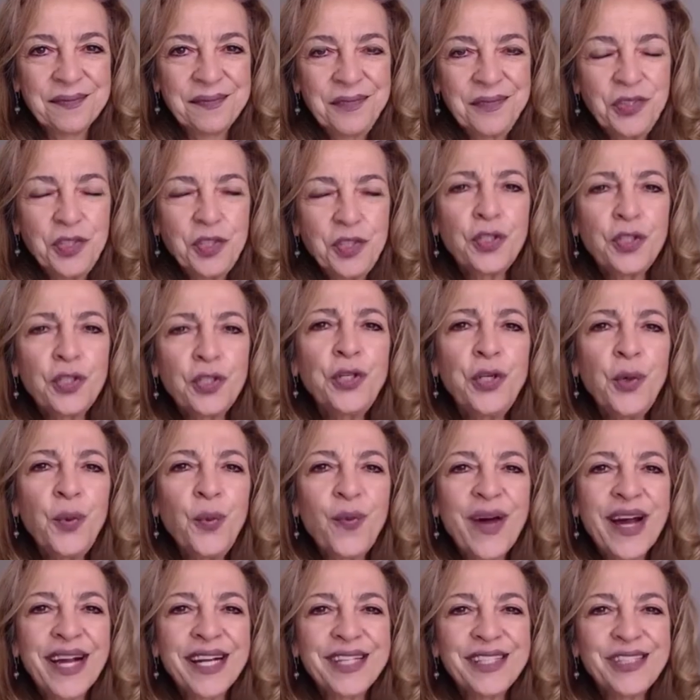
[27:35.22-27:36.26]
Turn your
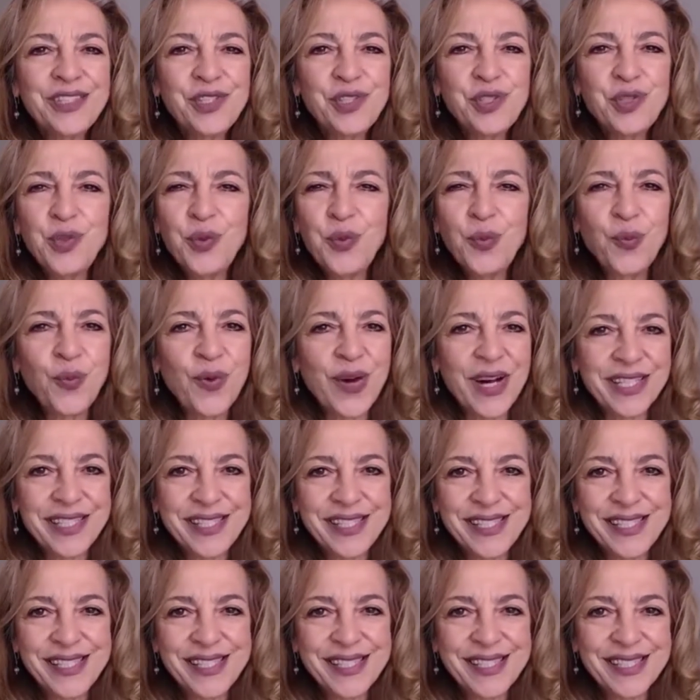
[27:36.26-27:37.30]
whys to
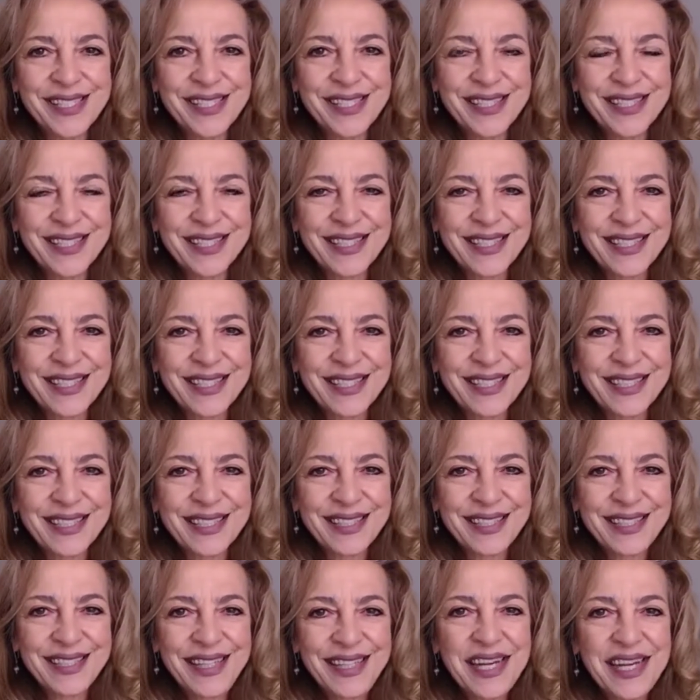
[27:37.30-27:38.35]
whats
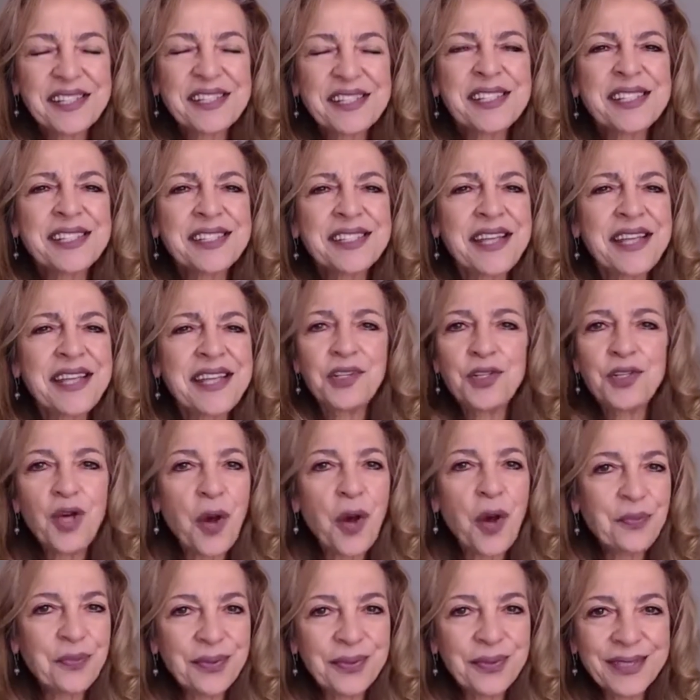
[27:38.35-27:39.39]
and stand
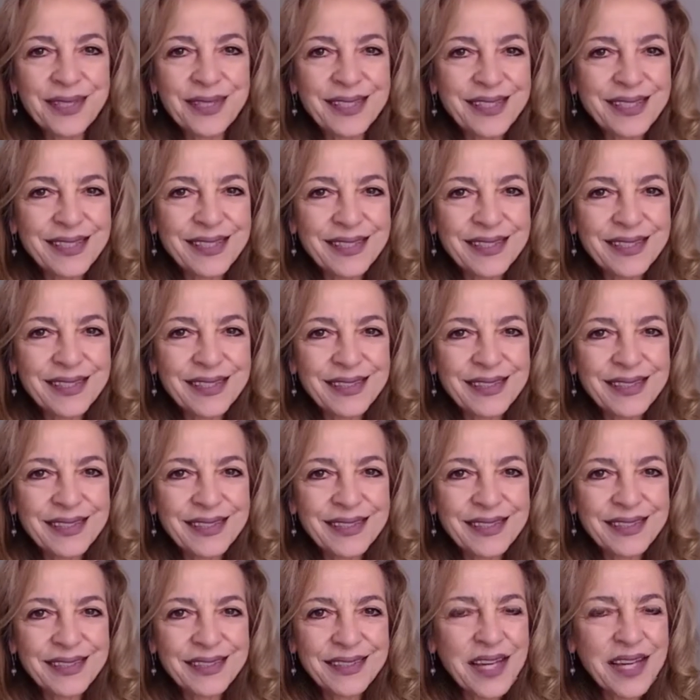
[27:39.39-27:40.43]
up
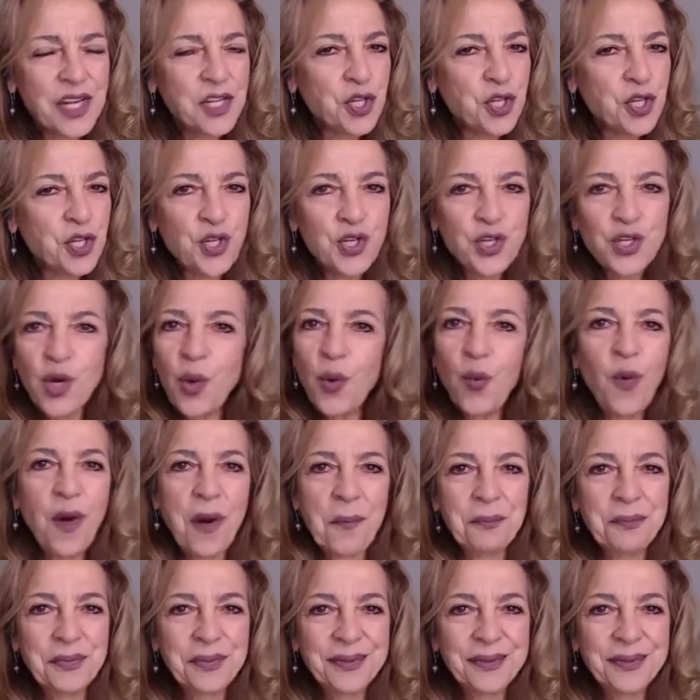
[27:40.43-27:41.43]
and show up.